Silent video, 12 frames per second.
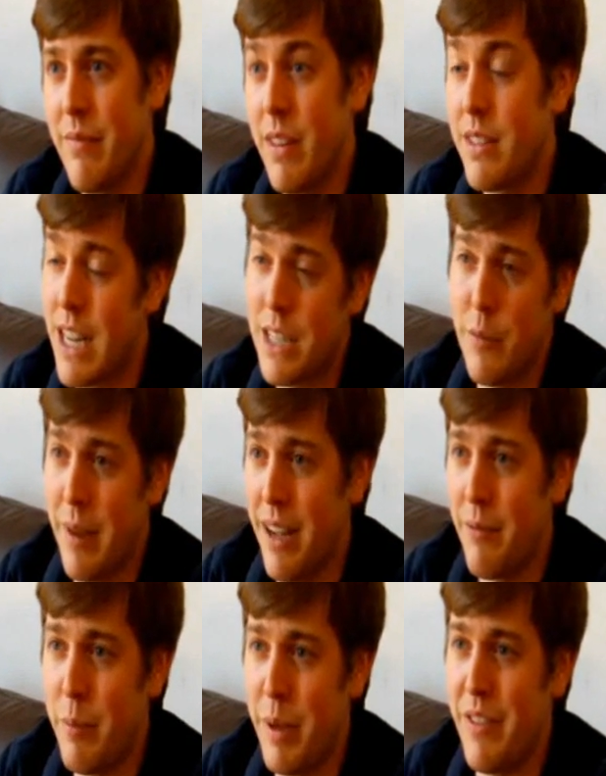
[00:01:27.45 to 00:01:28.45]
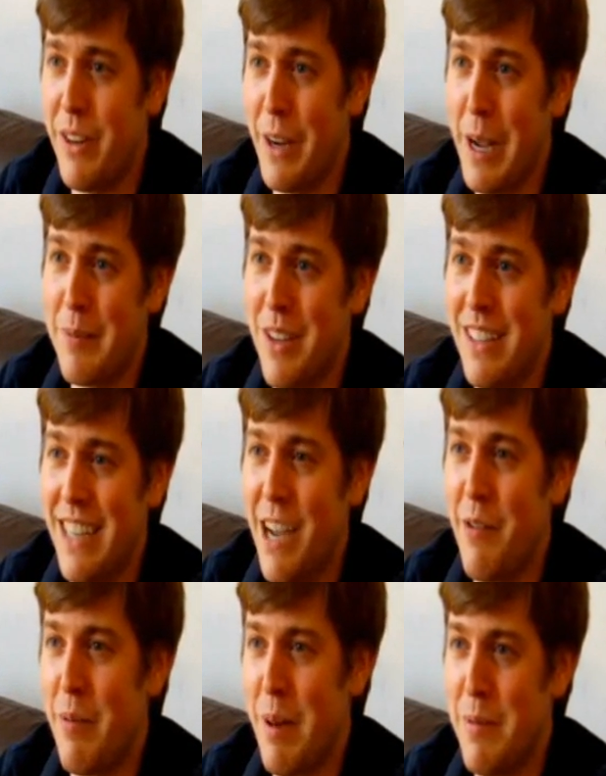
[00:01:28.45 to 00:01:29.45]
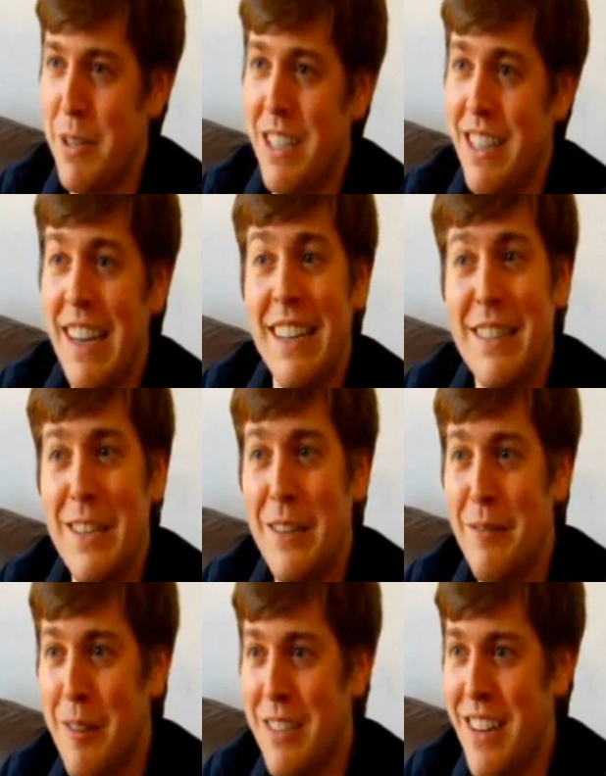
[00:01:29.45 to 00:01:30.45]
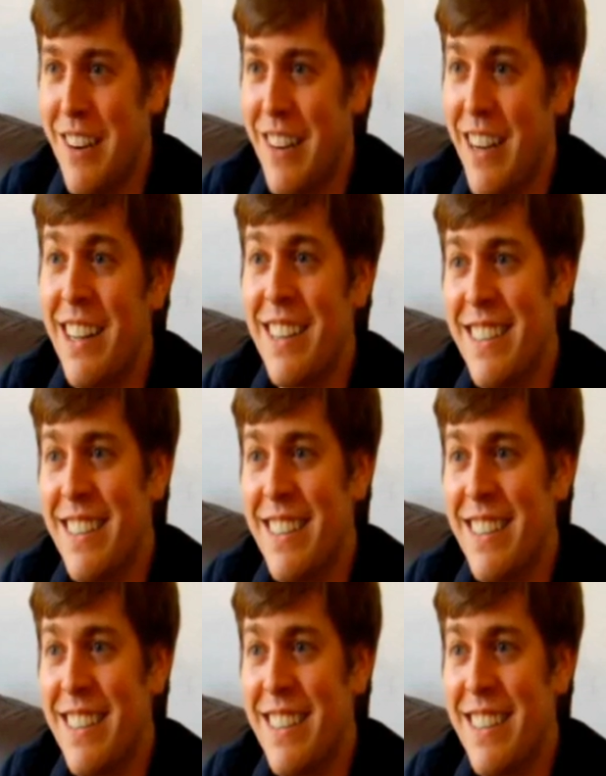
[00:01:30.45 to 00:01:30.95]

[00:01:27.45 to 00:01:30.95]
It's not too bad. We play video games all day. We play music at night, so it works out okay.